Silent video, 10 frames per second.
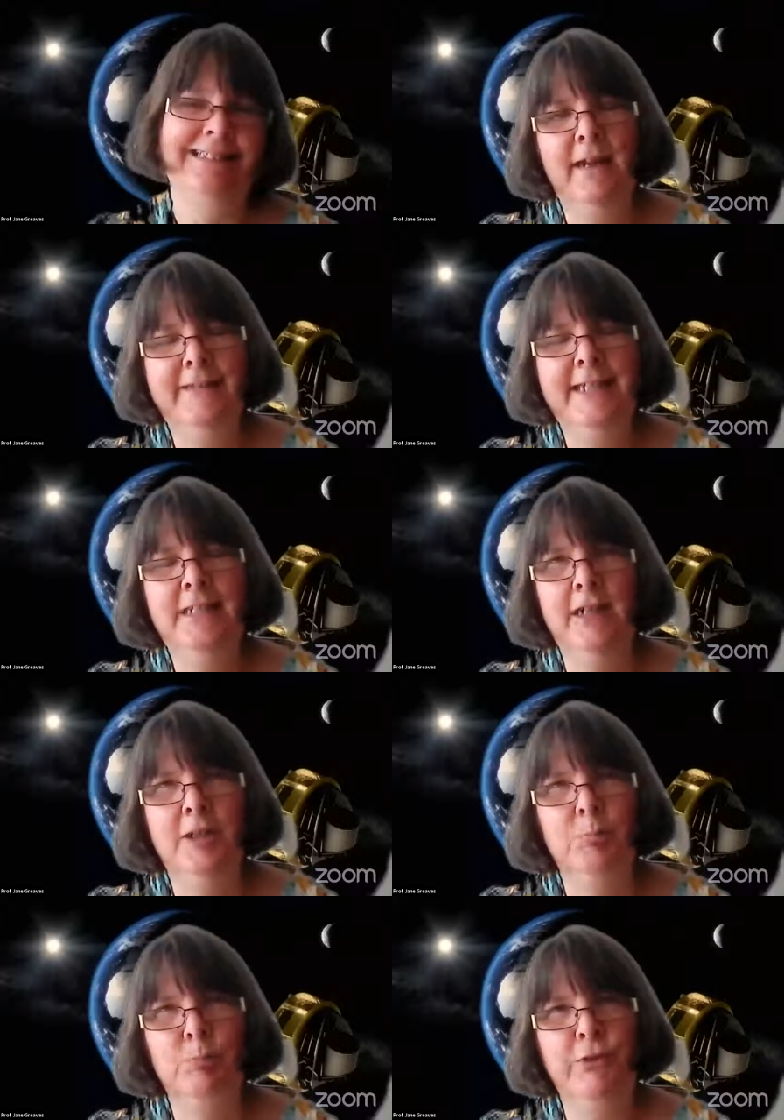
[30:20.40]
I think
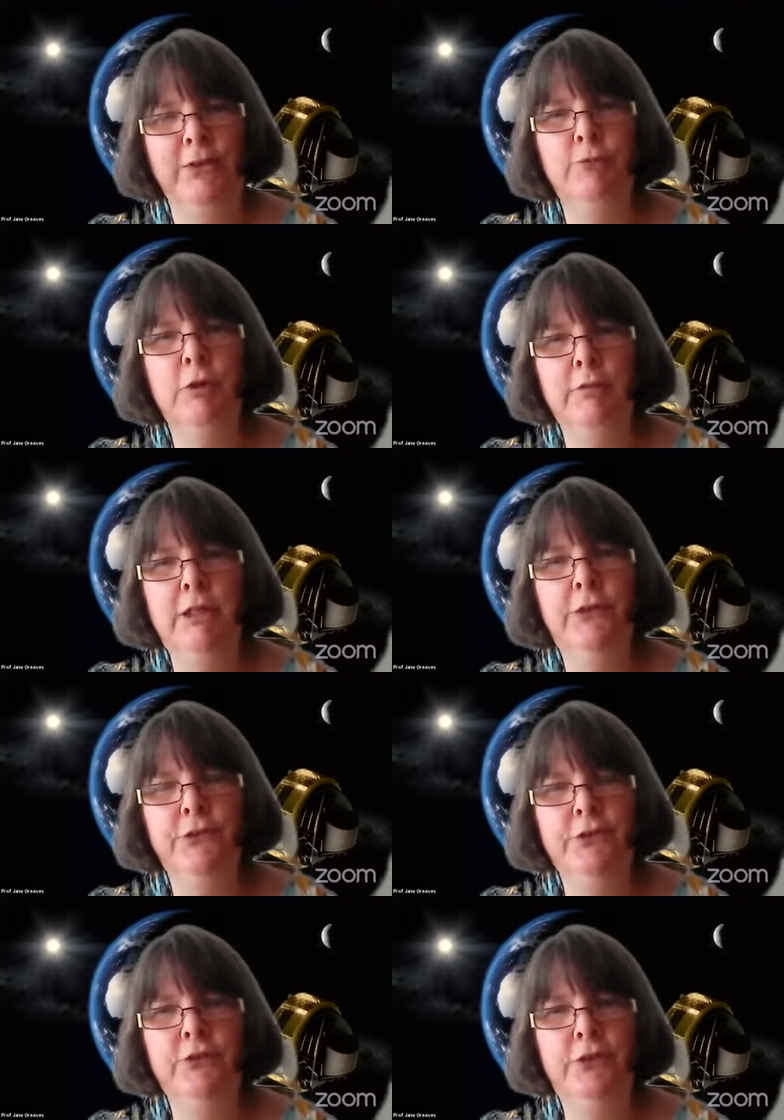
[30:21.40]
there's every
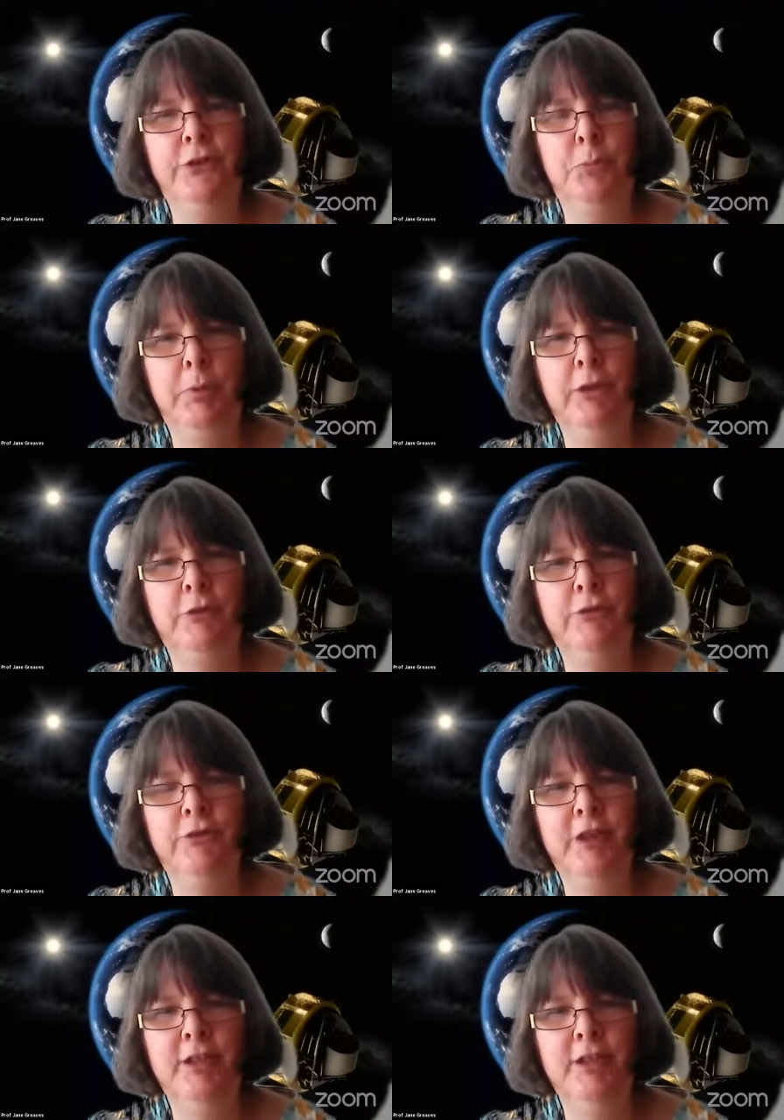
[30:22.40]
reason to do both.